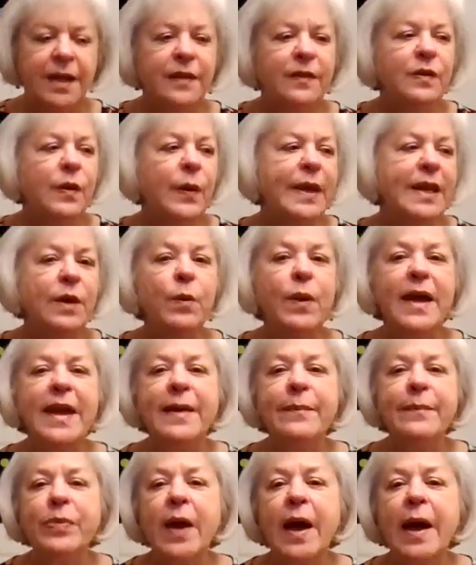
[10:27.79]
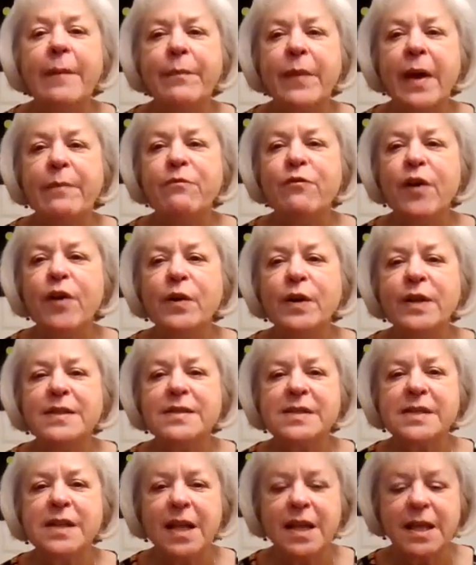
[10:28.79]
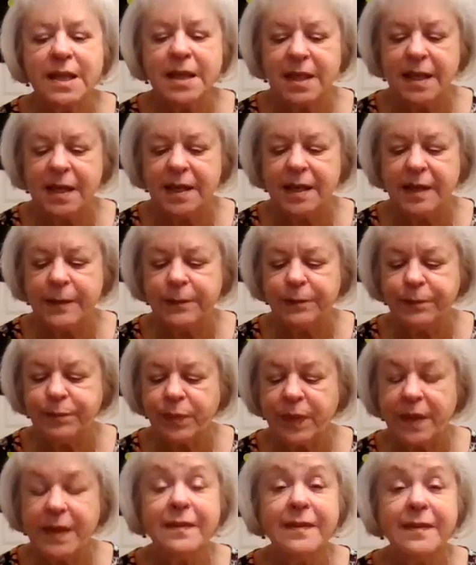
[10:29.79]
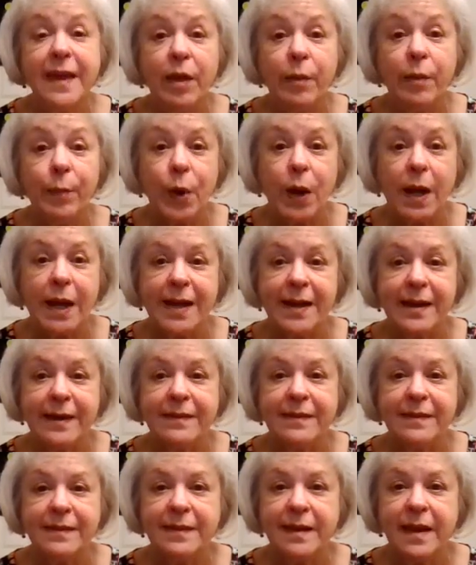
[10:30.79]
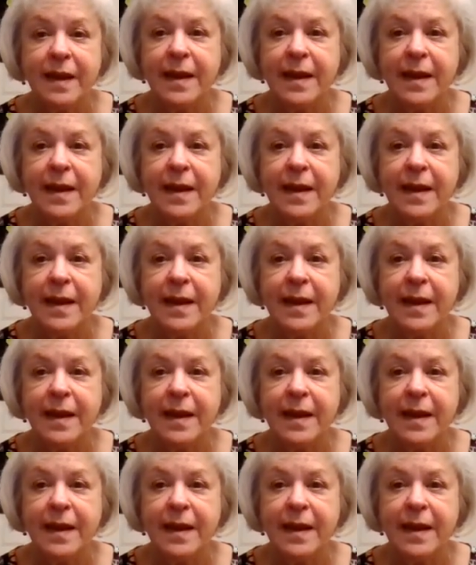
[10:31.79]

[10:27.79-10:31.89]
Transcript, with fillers: So anyway, um, I'm focused on the sale products.